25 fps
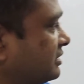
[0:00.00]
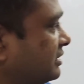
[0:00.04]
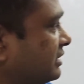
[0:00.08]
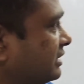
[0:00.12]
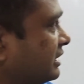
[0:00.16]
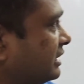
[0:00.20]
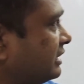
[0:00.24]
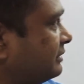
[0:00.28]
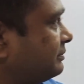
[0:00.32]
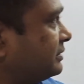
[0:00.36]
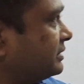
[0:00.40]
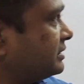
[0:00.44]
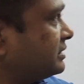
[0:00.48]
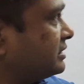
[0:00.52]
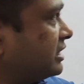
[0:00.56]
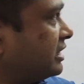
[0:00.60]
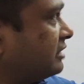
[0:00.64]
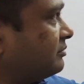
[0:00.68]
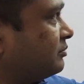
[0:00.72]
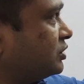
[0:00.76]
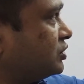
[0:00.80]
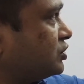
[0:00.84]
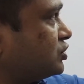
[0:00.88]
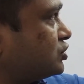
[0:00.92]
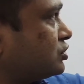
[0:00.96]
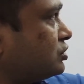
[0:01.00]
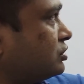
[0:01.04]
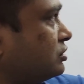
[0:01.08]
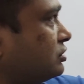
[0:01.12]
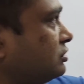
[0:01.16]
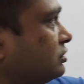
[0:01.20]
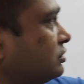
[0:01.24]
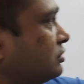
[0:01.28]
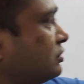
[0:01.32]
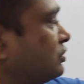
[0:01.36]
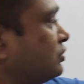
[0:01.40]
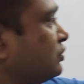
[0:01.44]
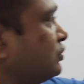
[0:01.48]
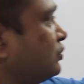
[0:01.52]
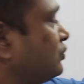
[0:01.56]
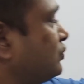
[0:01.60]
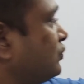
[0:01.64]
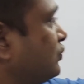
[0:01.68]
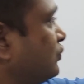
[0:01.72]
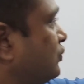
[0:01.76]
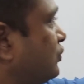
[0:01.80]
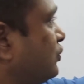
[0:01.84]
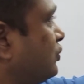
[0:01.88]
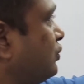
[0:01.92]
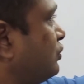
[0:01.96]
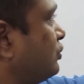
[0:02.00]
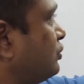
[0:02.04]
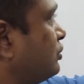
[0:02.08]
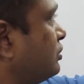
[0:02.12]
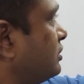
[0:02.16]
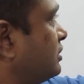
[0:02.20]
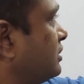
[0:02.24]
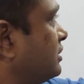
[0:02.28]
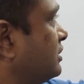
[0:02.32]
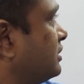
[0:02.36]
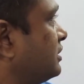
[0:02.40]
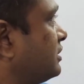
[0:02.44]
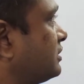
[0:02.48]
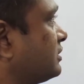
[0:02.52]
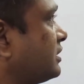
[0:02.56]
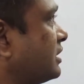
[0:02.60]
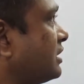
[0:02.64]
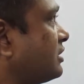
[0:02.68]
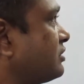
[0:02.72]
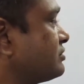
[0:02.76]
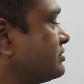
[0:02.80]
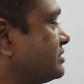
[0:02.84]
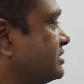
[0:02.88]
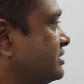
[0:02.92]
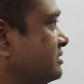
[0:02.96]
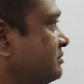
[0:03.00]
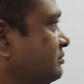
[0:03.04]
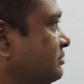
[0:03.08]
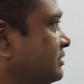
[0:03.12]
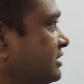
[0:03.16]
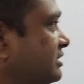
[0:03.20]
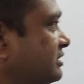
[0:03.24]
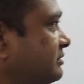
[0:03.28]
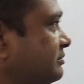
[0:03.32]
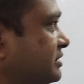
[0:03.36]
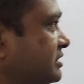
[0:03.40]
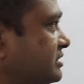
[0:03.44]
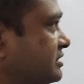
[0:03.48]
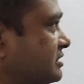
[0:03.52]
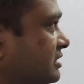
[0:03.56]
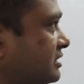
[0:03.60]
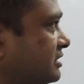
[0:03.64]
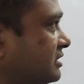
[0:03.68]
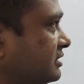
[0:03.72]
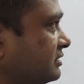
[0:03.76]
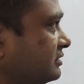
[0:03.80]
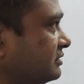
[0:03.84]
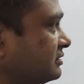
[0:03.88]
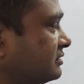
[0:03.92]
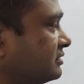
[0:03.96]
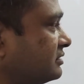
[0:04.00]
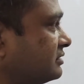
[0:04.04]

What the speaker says: having dimension 4000 millimeter,